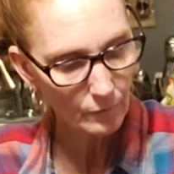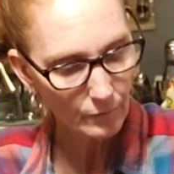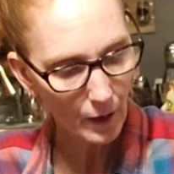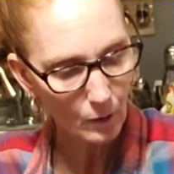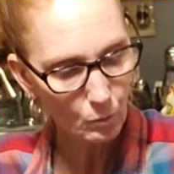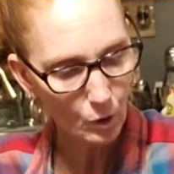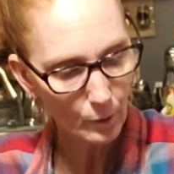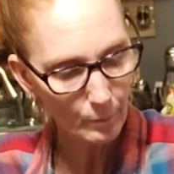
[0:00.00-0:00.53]

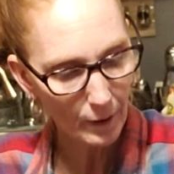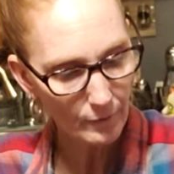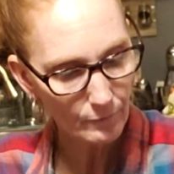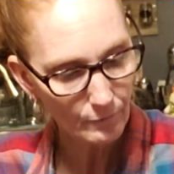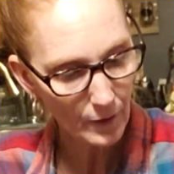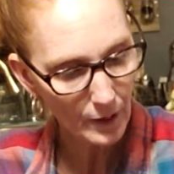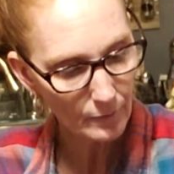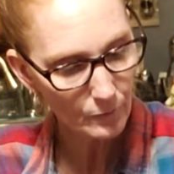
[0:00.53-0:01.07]
that were my
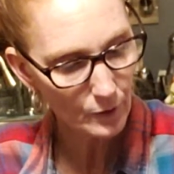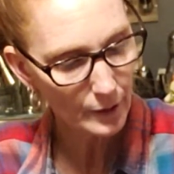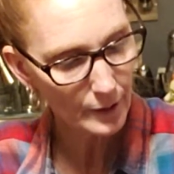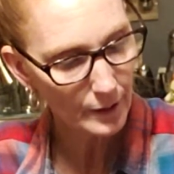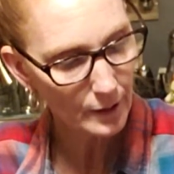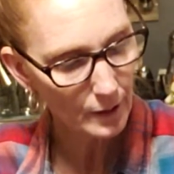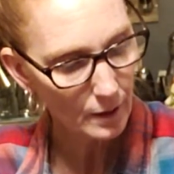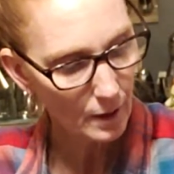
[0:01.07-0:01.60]

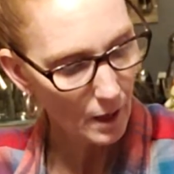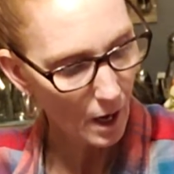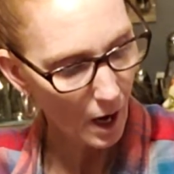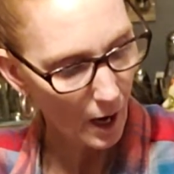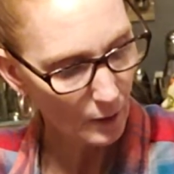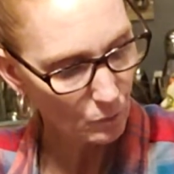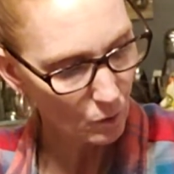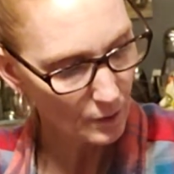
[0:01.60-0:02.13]
favorite.
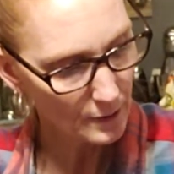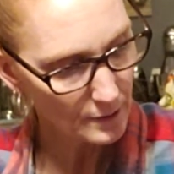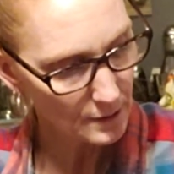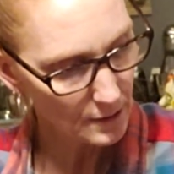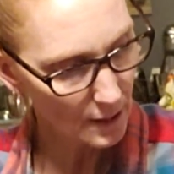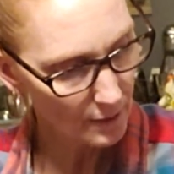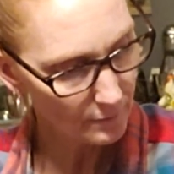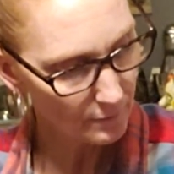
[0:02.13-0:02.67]
I wanted to
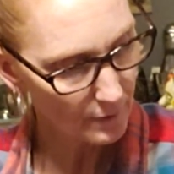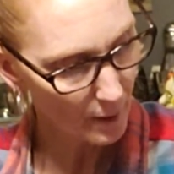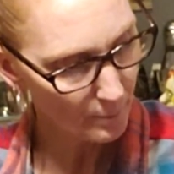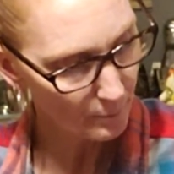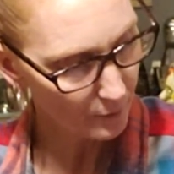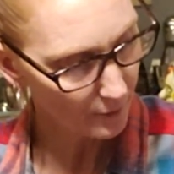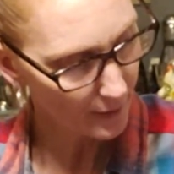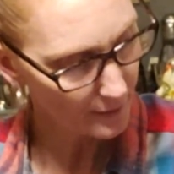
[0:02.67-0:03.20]
get them
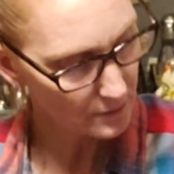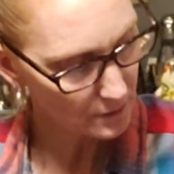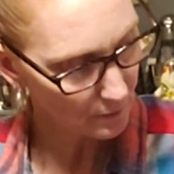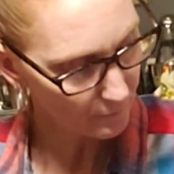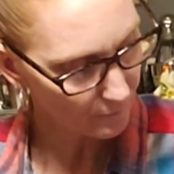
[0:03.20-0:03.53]
planted